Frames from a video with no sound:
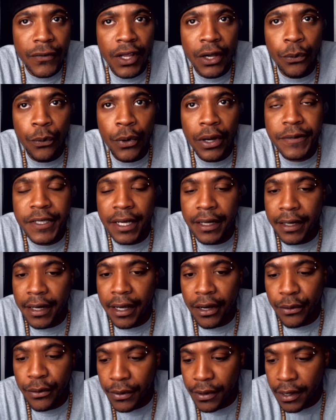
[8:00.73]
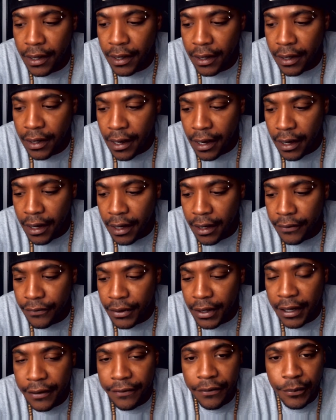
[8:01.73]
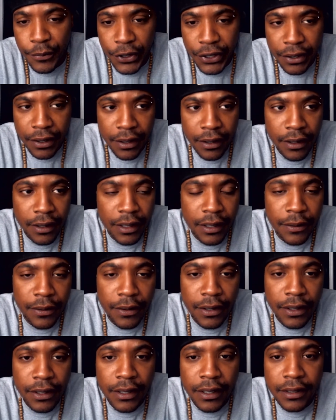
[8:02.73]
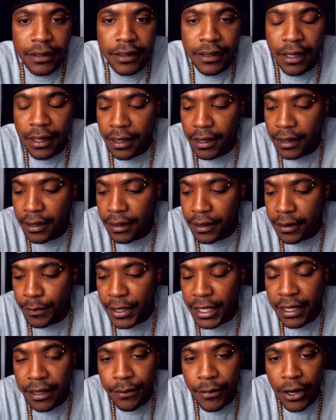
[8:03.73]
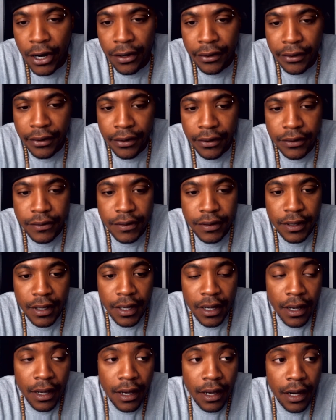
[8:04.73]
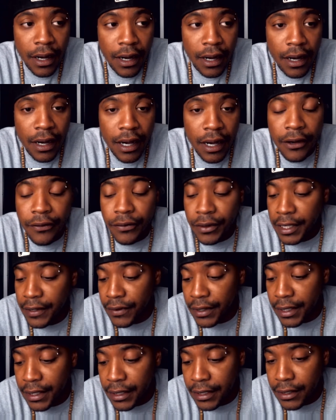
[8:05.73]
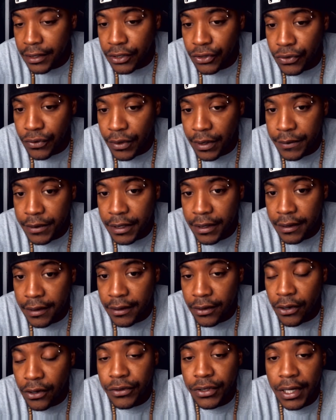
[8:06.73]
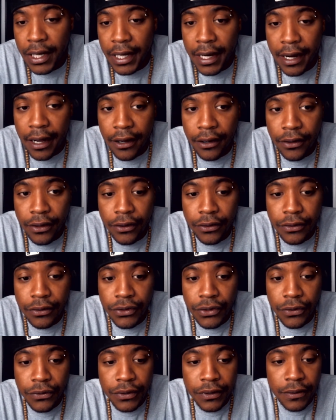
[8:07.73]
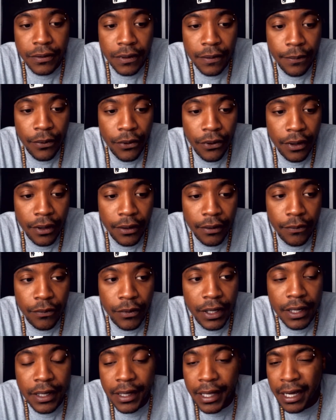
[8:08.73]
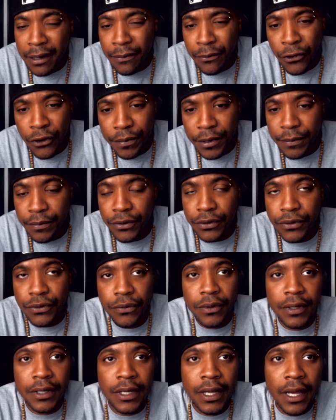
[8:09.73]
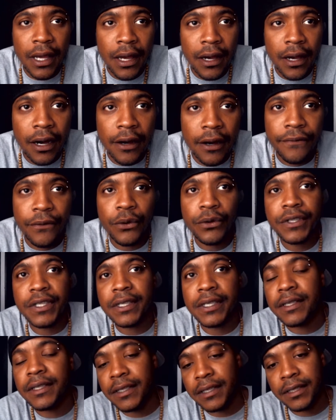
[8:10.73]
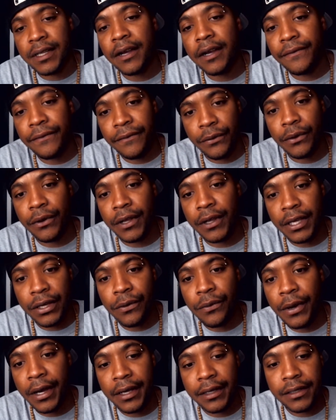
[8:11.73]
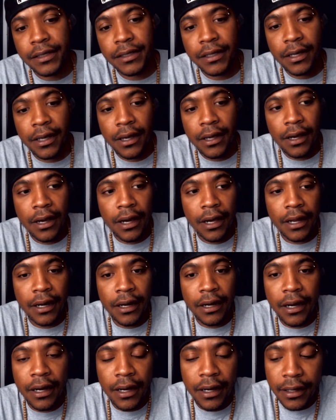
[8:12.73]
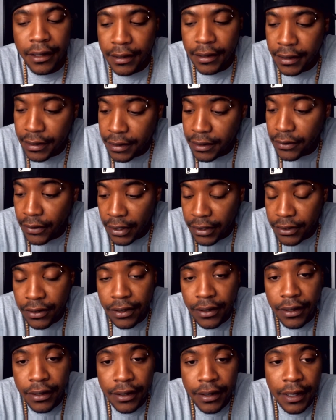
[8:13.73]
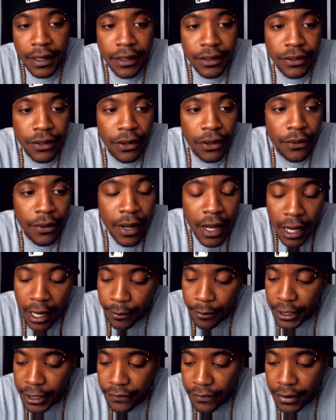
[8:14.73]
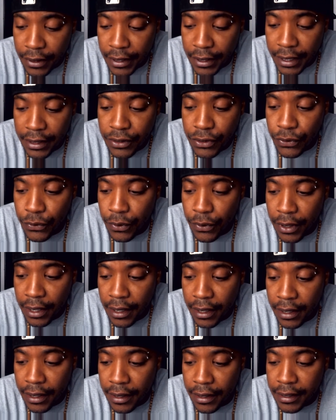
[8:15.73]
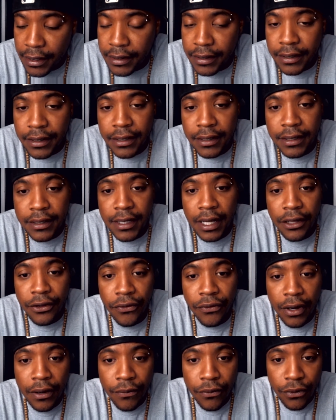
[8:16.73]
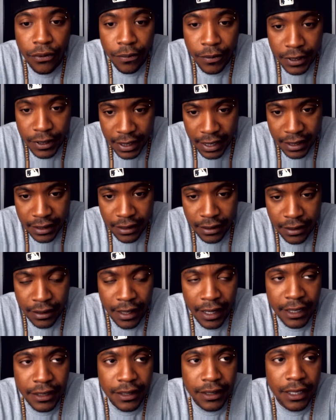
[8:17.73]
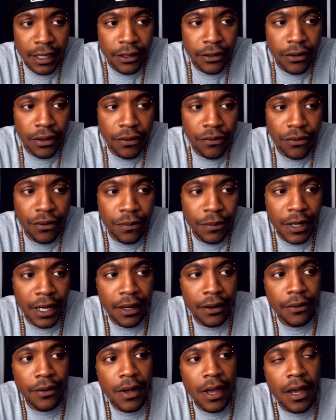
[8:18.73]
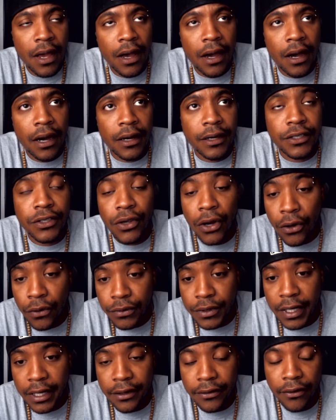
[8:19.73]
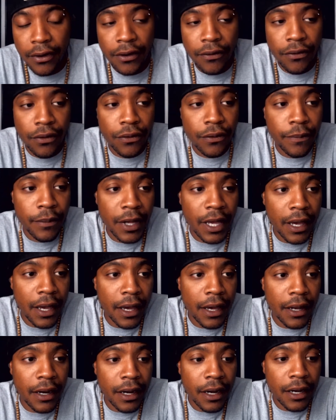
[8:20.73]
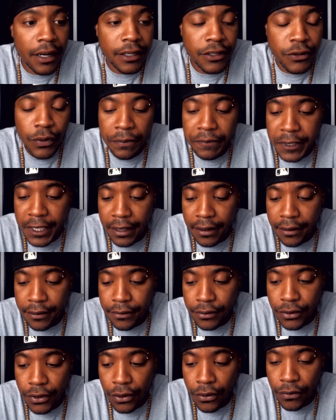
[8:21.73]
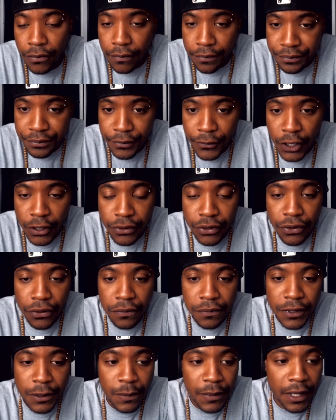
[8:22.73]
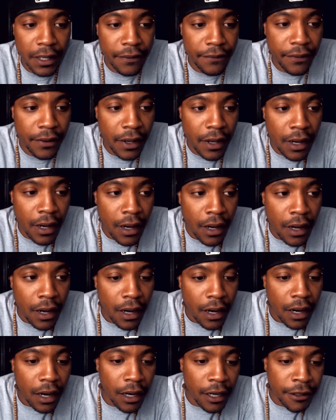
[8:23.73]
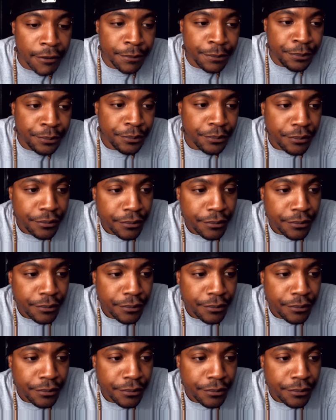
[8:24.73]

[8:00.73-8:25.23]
a website now. If you're not familiar, he does the Medium articles. I'll leave the link in the description. Go check it out. Go show some support. We need a lot more people doing voicing stuff for EOS. And this is actually a good thing. So I'm going to leave the link to his Telegram group because he has a Telegram group now, his own Telegram group, and his website. So go show him some love.